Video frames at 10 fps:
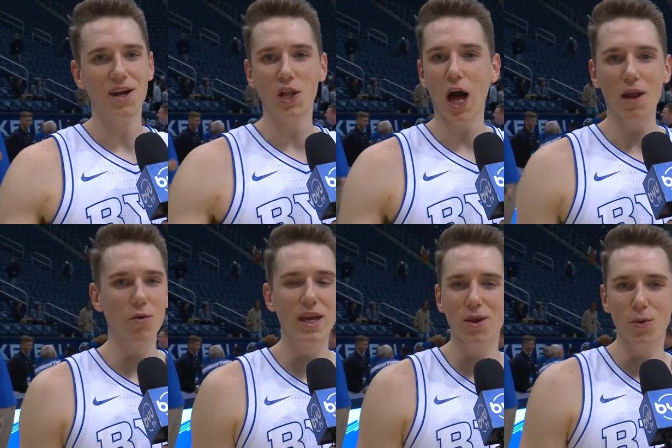a lot of
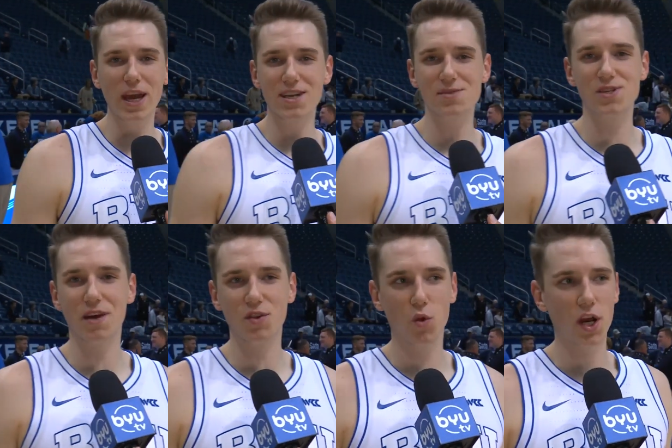we we got some
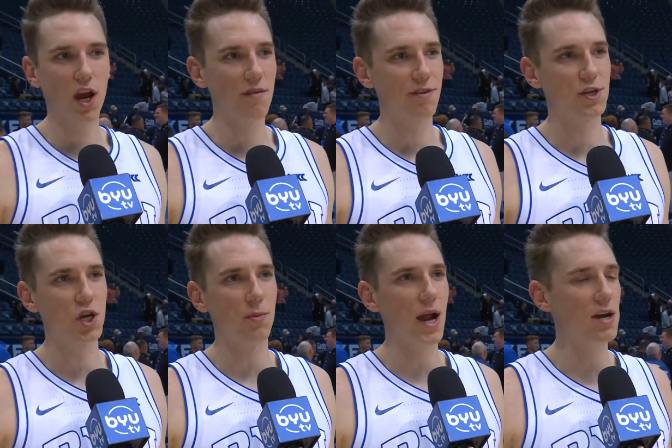stuff to work on for
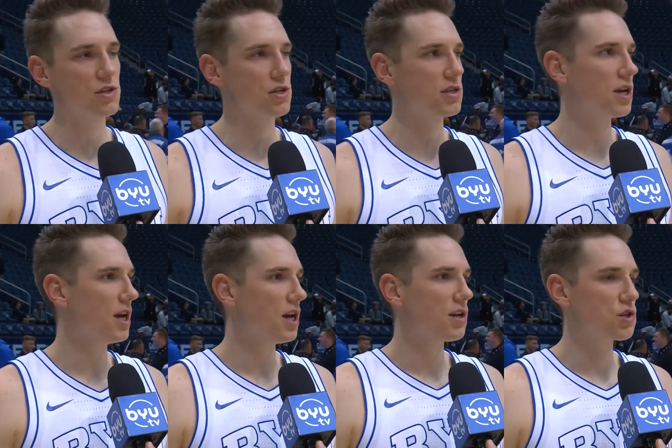sure, but I was just
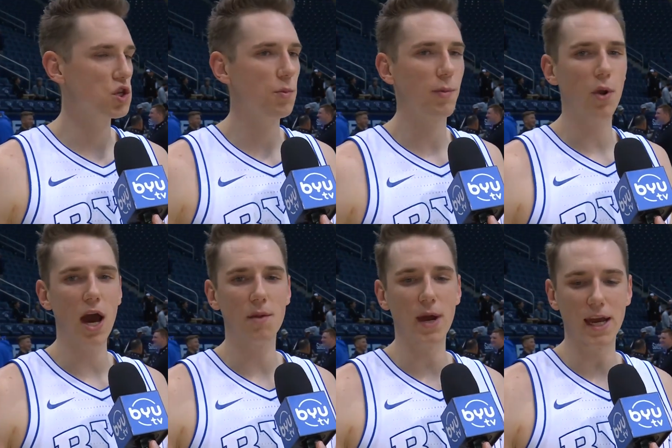super
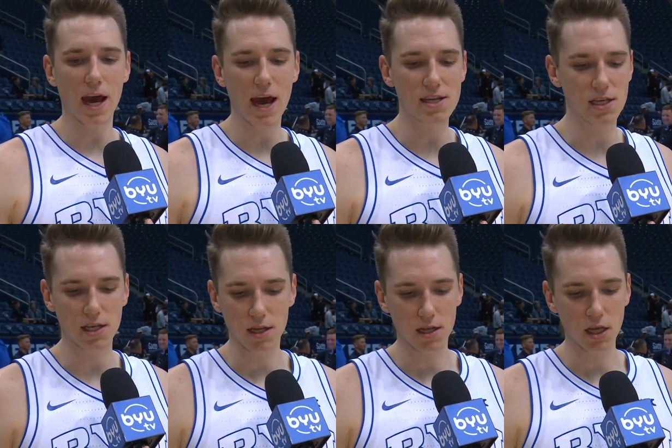proud of my guys.
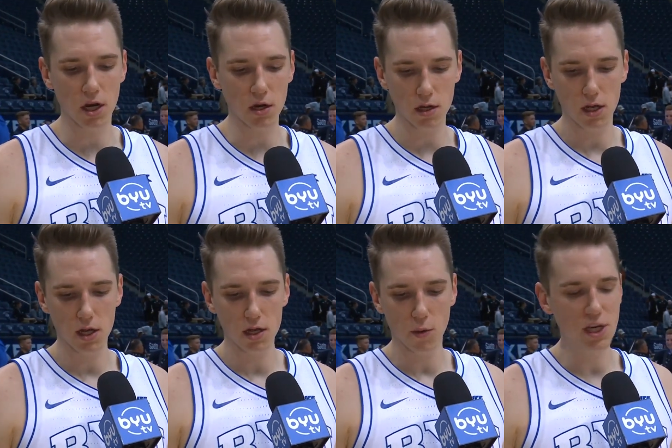That, you know,
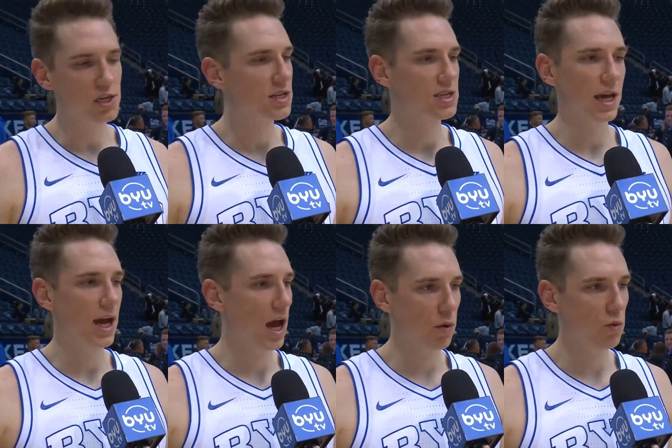we just didn't say
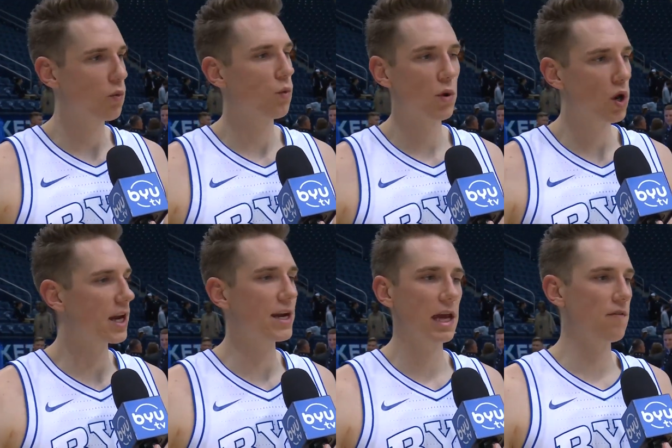die. We, we
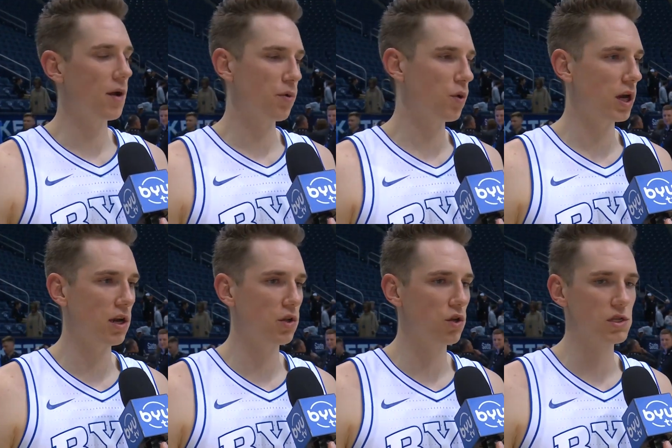weren't going to give up. We weren't
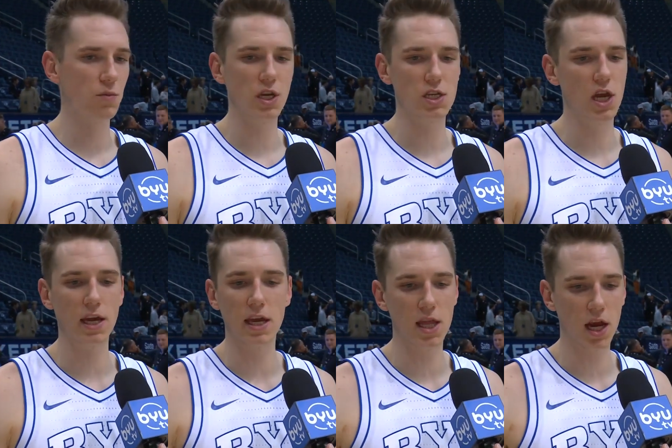going to lose, and we just
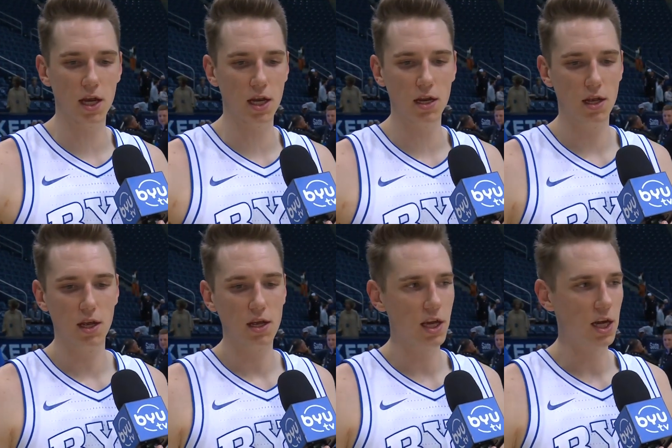hung in there and
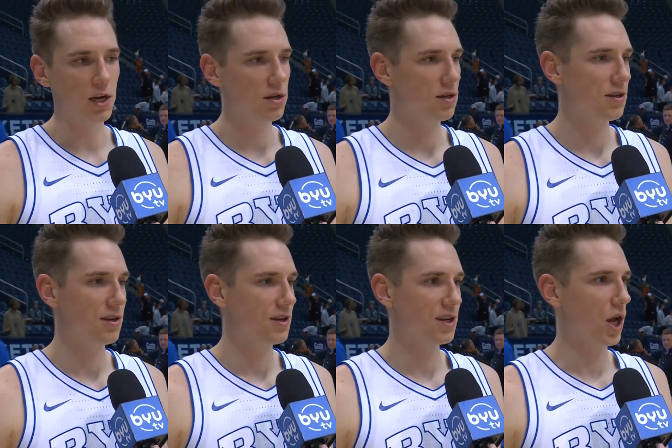you know
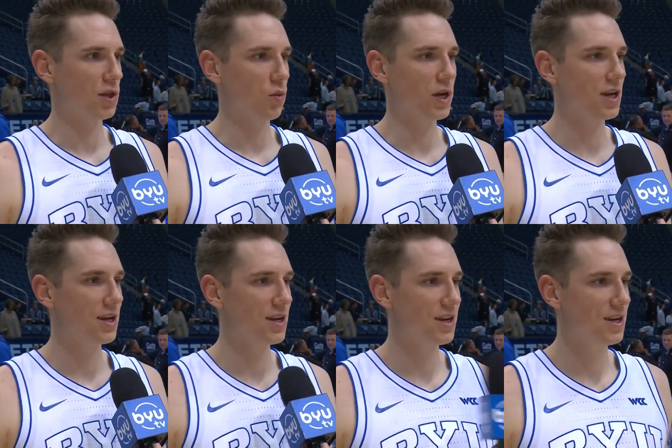got the win.
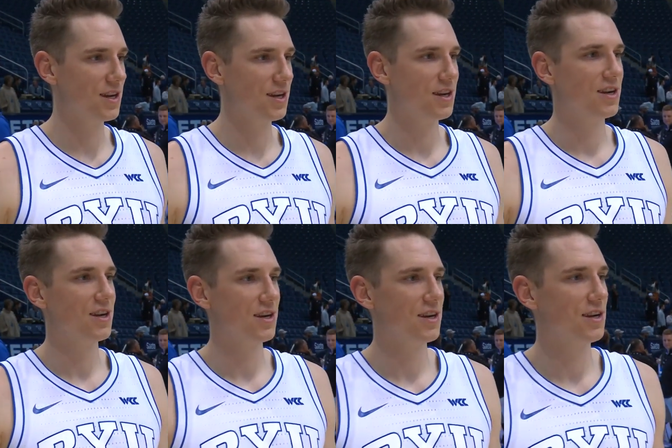How would you
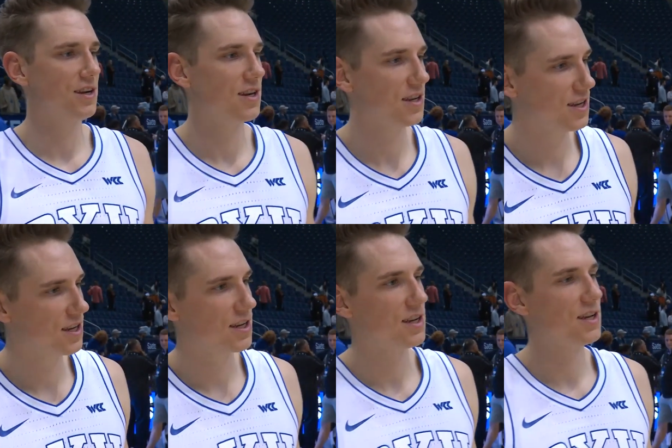summarize your
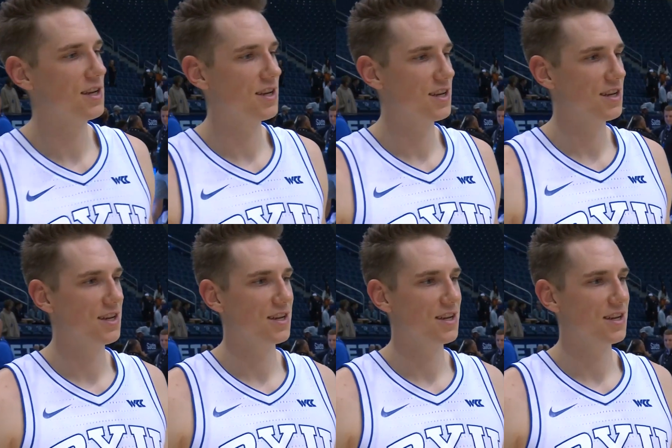first ever start